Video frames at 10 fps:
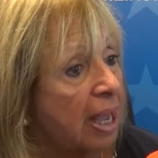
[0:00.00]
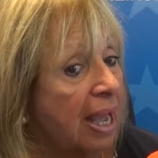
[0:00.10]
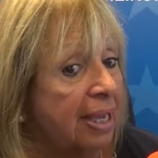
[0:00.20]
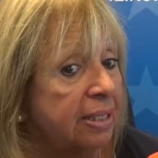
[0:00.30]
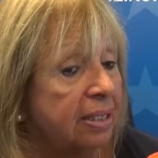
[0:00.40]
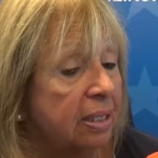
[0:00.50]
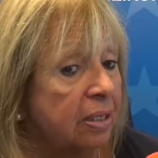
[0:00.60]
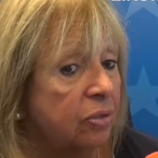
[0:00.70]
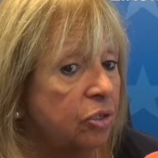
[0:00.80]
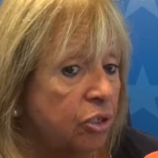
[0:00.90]
And
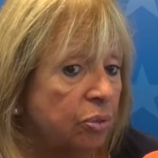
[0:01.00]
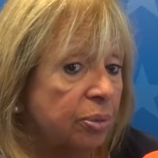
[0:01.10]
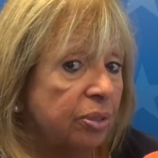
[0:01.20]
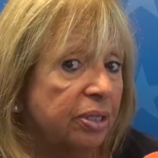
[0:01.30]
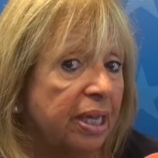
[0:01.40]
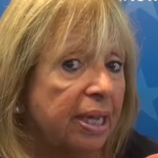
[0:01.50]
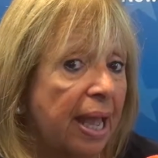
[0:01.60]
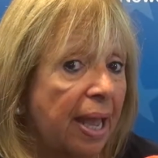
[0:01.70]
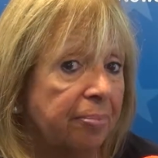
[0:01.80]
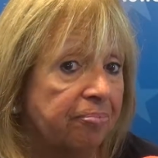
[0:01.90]
two, we're looking
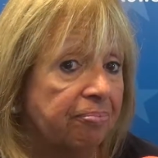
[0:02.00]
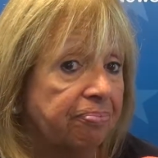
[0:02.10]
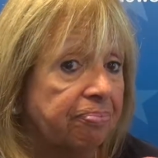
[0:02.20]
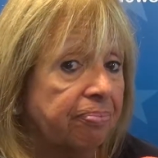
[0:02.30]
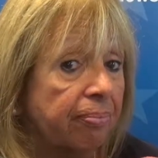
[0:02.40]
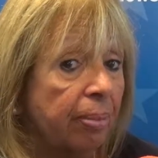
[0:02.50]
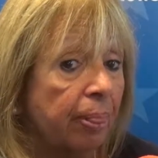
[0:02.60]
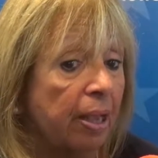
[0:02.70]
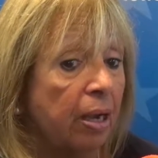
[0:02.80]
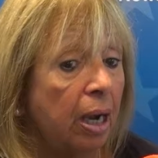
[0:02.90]
at
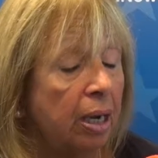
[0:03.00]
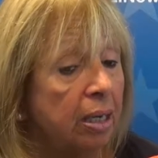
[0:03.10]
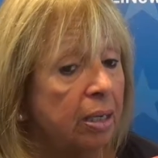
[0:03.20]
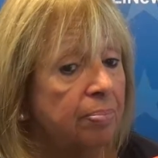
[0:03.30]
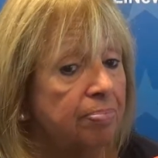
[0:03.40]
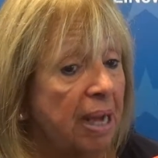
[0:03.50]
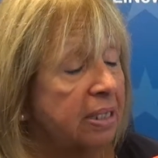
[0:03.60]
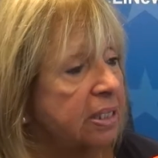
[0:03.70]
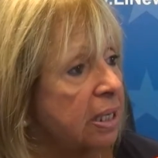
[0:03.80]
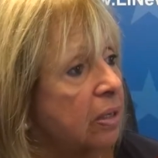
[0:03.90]

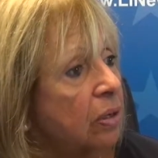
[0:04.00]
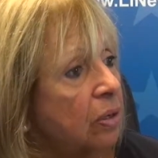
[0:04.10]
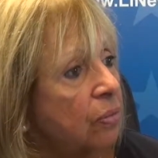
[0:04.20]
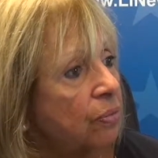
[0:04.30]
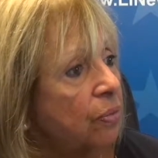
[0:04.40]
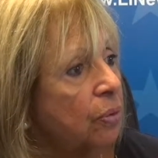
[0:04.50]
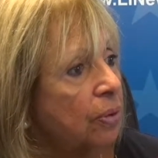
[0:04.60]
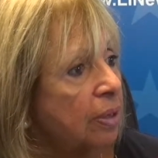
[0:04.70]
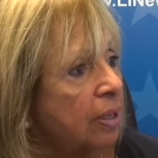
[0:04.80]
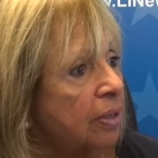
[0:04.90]
bonding
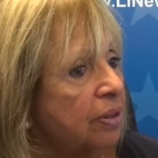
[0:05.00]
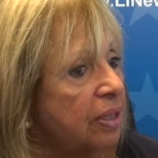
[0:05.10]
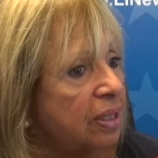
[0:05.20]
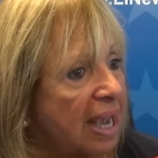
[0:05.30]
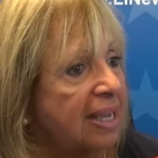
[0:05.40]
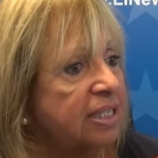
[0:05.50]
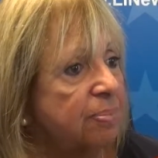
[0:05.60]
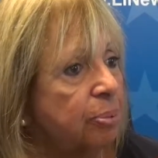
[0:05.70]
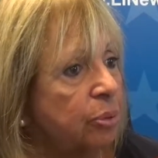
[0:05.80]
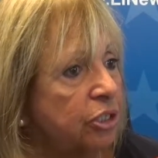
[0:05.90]
for the
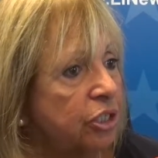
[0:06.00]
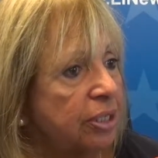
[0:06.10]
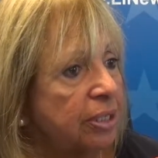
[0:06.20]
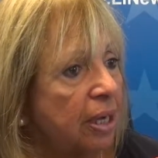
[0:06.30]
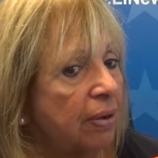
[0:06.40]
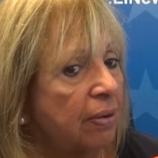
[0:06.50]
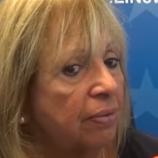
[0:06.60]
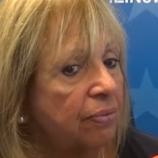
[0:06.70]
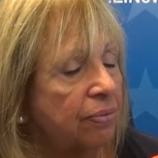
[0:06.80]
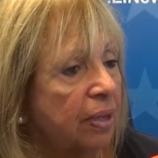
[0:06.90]
last portion
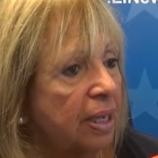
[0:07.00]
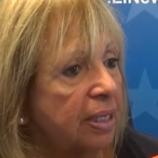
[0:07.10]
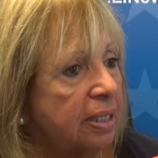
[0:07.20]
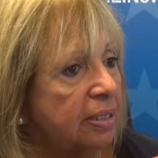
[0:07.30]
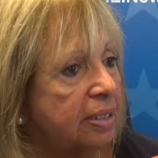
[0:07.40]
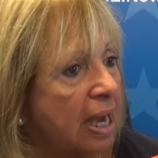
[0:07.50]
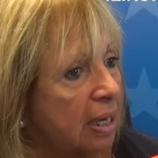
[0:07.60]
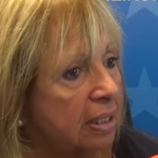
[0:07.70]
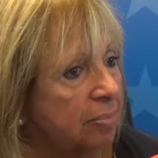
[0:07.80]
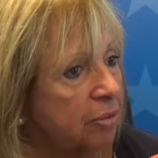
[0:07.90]
of a dock and